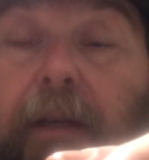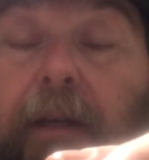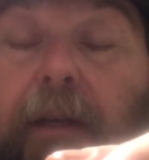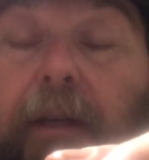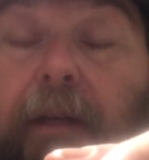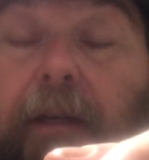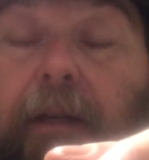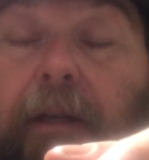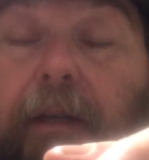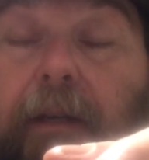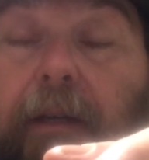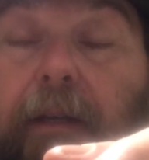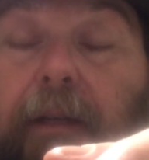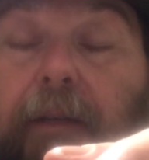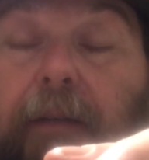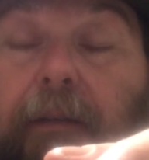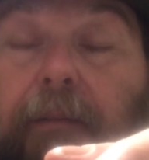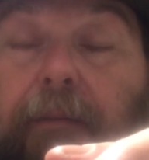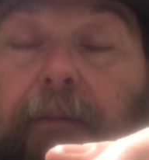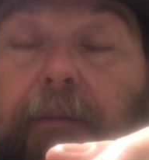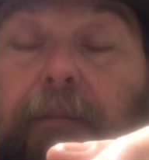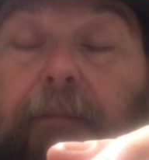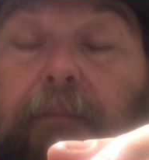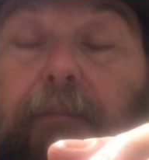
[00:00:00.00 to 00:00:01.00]

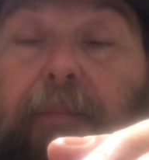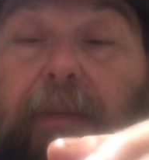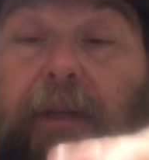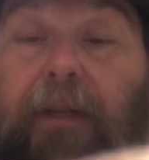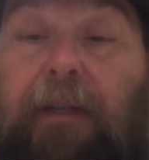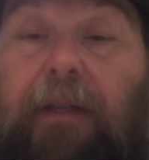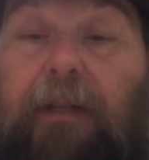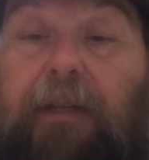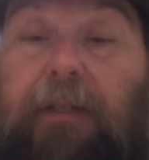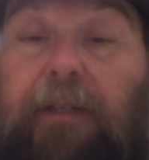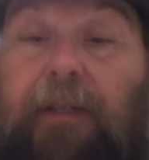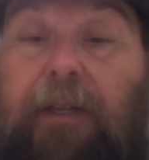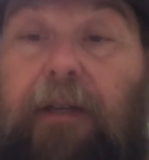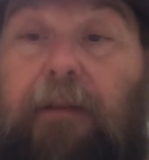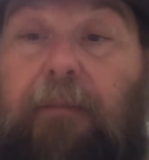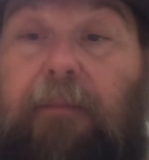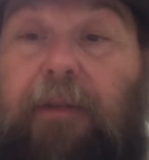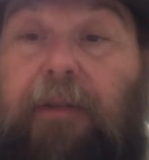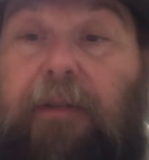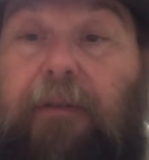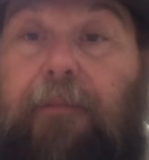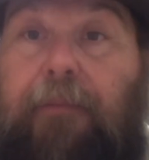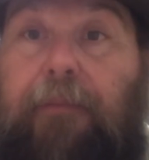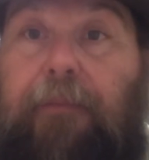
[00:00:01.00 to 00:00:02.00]
butted
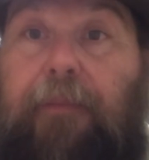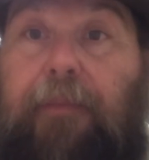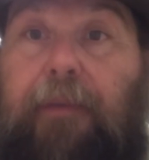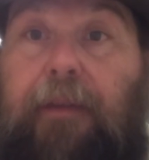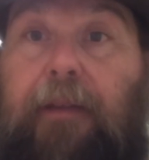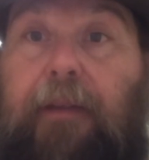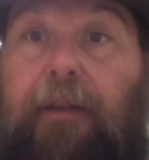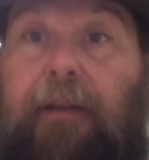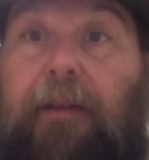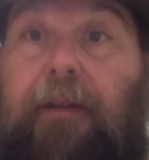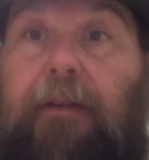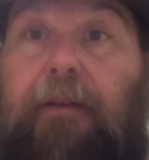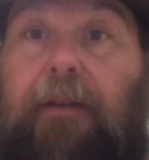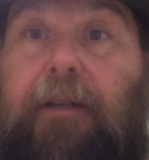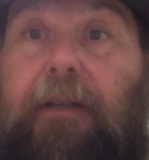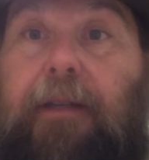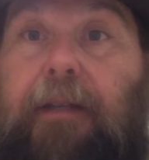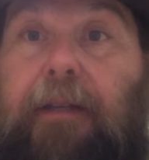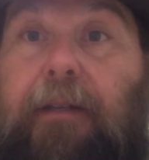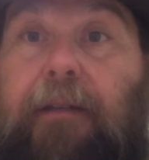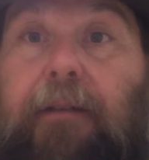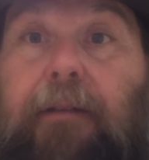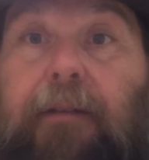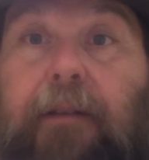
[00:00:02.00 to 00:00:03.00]
chainmail. And here
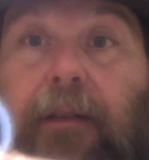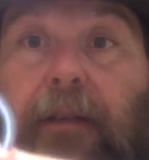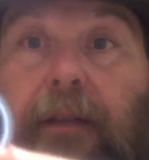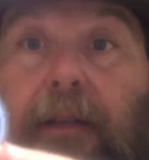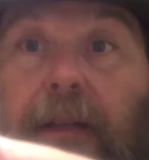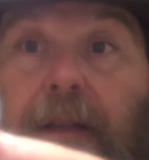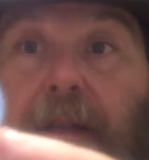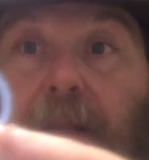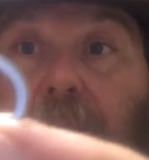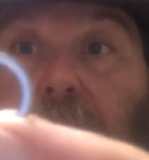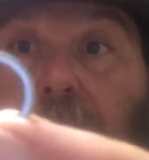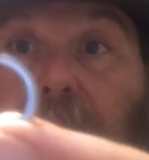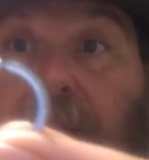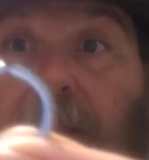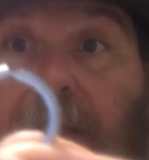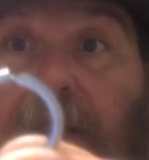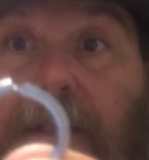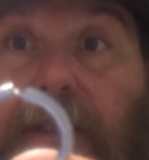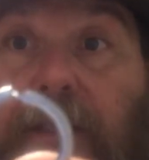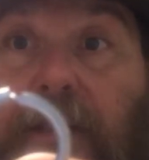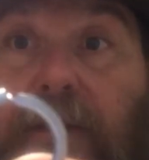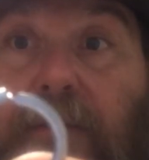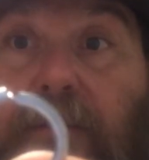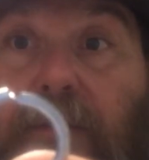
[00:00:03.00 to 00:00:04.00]
again,
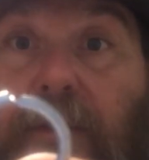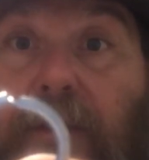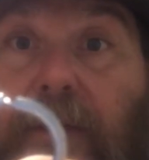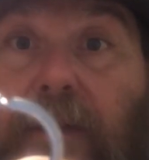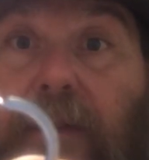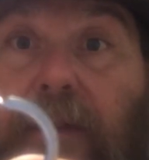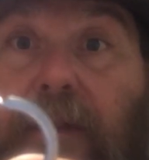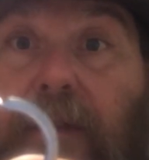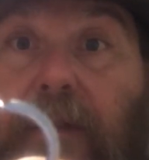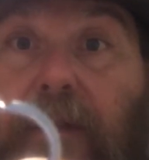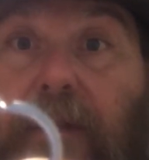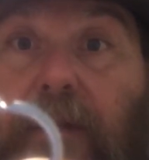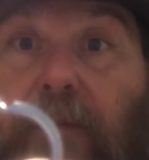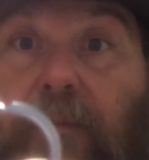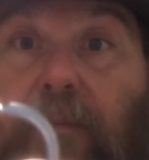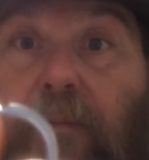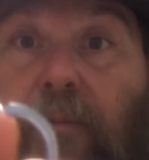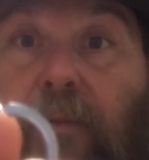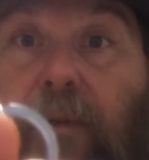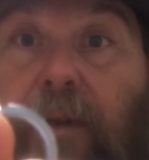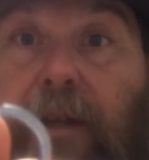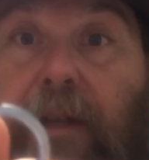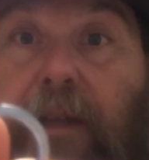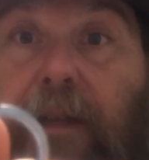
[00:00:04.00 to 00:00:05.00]
that's just where the
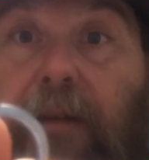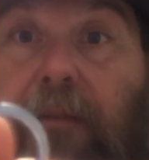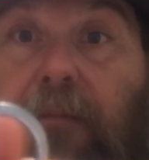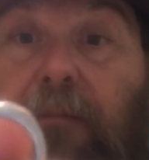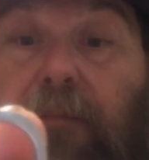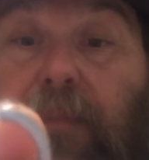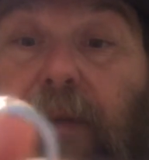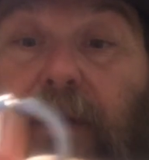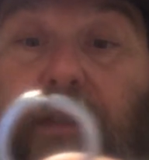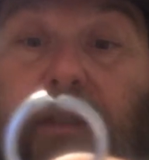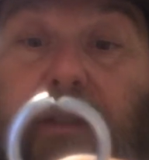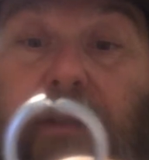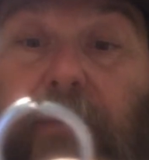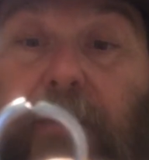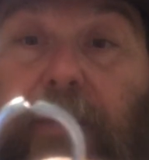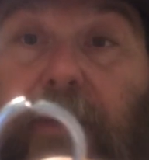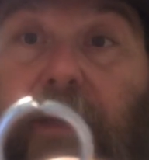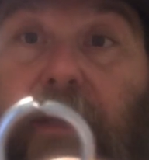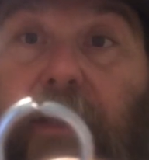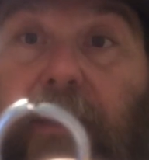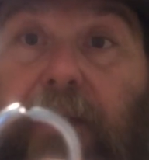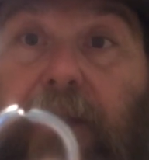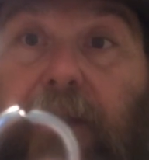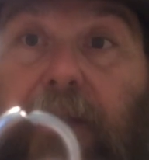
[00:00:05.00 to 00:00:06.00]
one end butts up
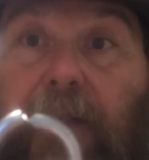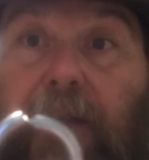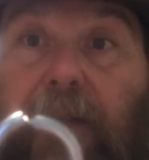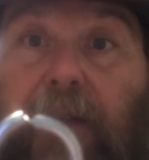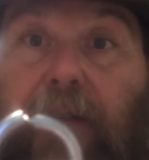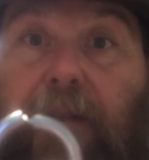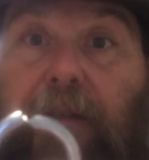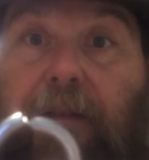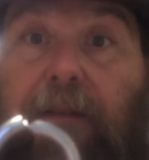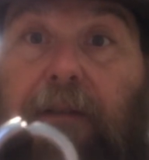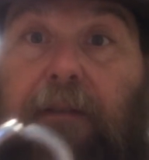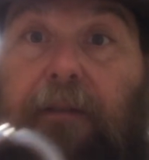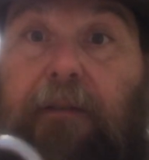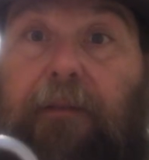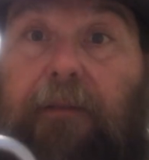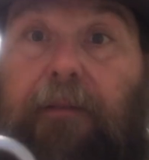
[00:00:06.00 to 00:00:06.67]
against the other.